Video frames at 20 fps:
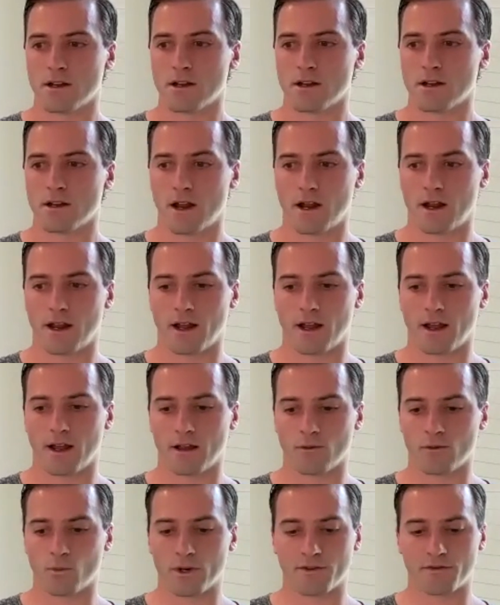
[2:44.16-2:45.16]
And
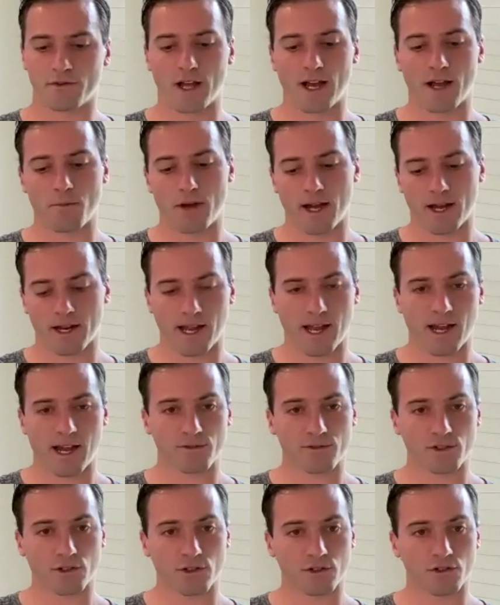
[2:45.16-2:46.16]
we fly back
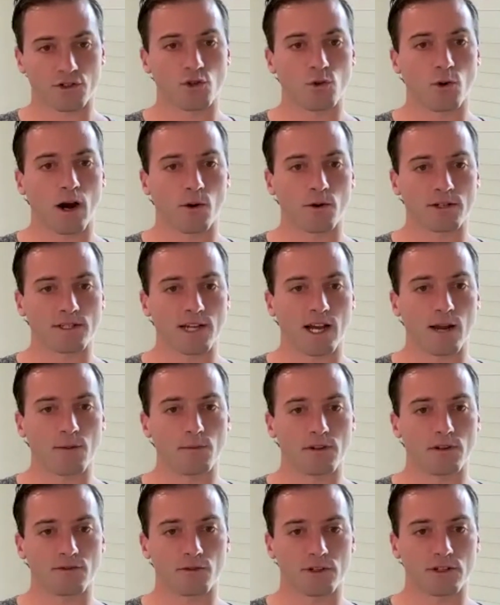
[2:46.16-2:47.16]
after 2 hour time
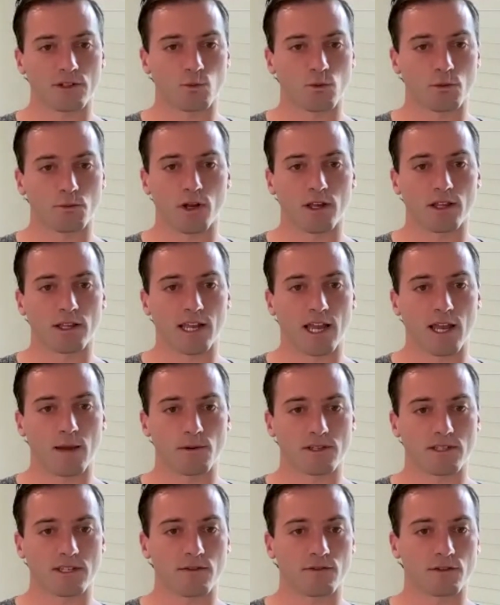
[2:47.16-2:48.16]
difference. We play the game
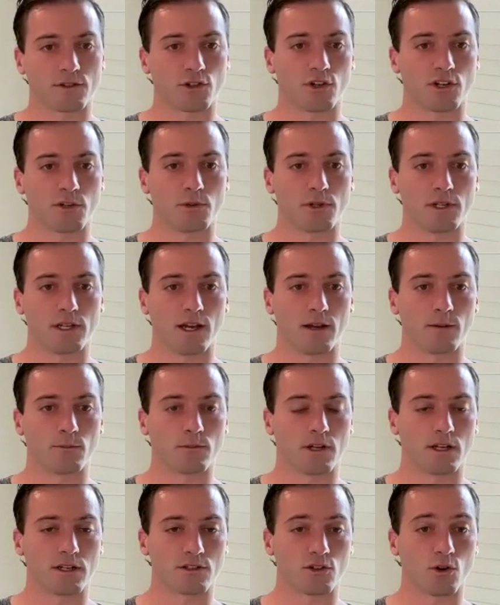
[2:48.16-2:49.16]
at 7:30
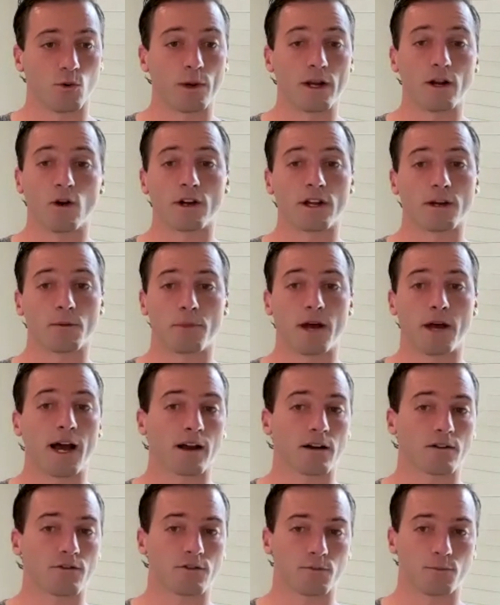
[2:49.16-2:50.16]
p.m. And so we don't get
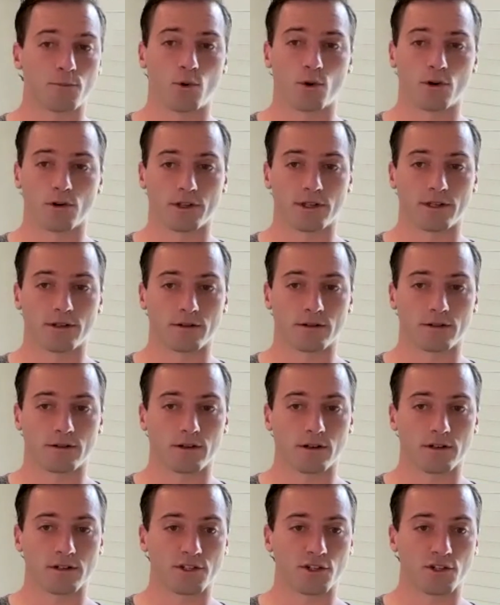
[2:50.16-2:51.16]
back from Portland
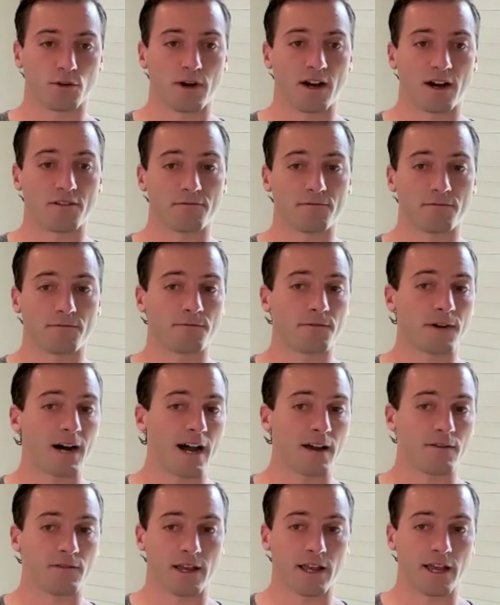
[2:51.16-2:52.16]
until about
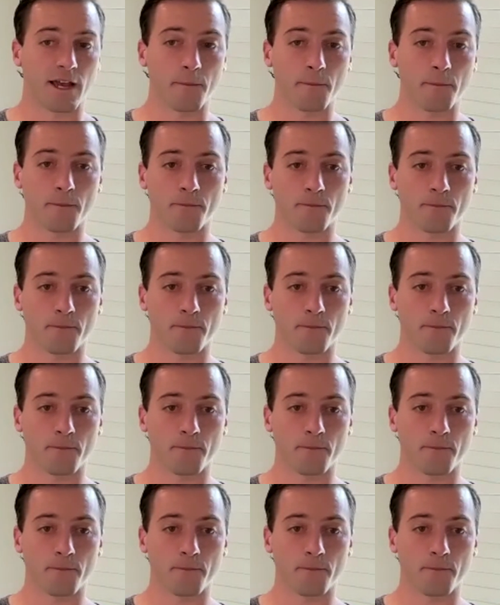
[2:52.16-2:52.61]
5 a.m.